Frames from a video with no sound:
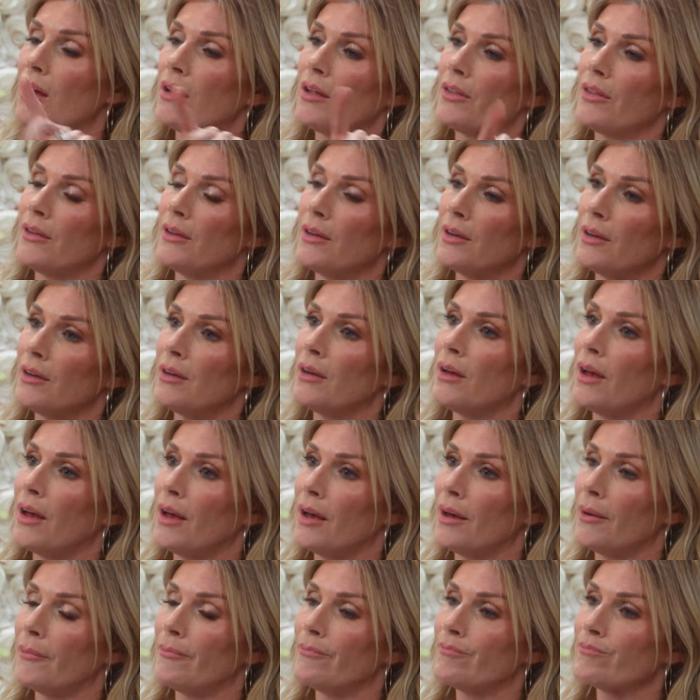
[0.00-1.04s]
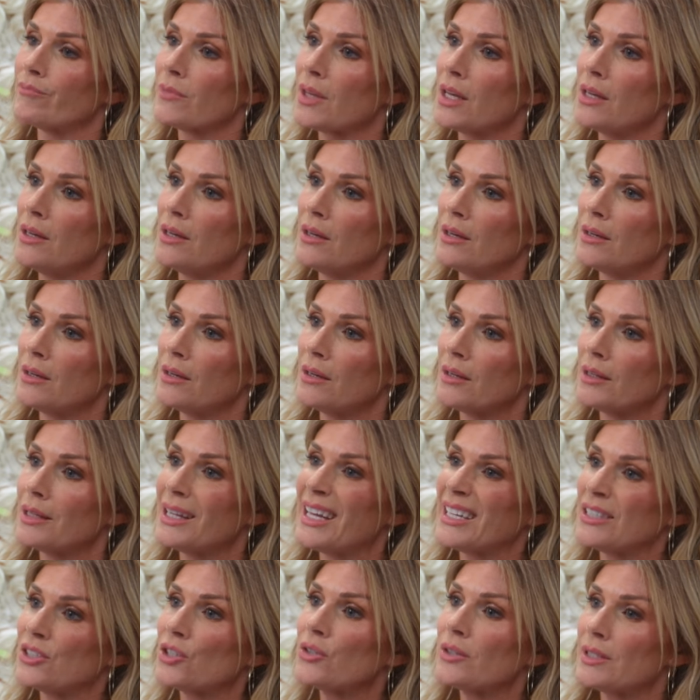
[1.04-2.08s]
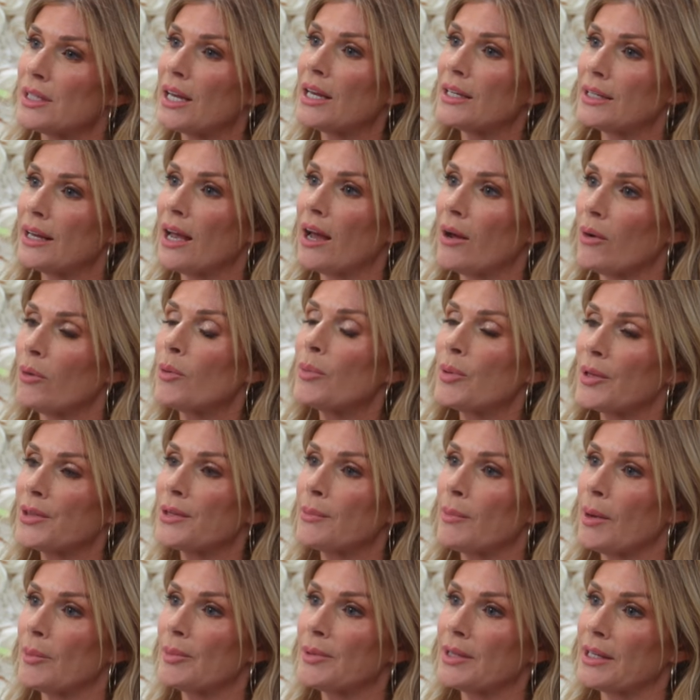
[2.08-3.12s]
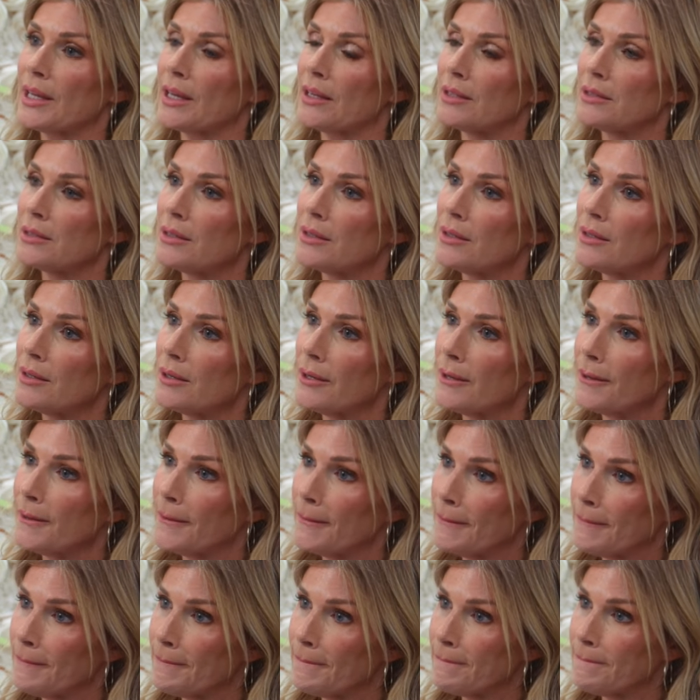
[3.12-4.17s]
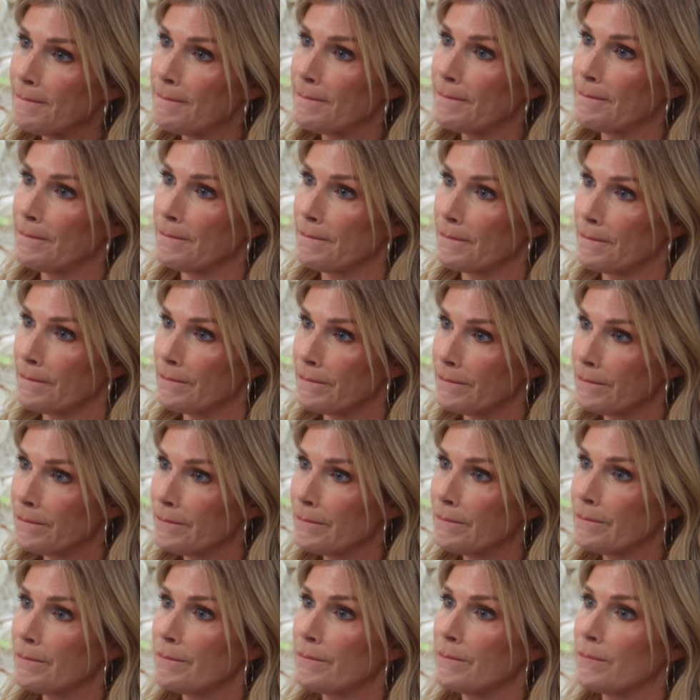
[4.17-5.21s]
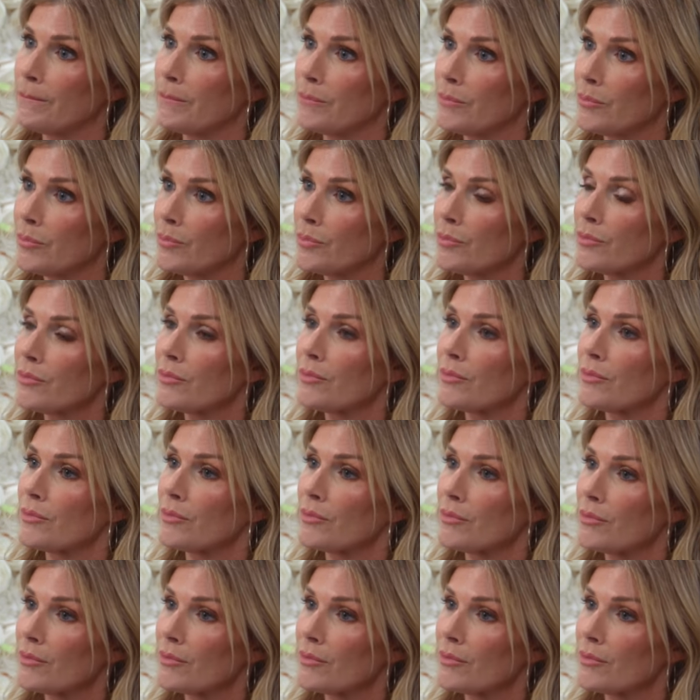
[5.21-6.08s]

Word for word: all the um, yeah, and I can links you, you said. yeah, we'll put them up at the end. They are such a great resource. We have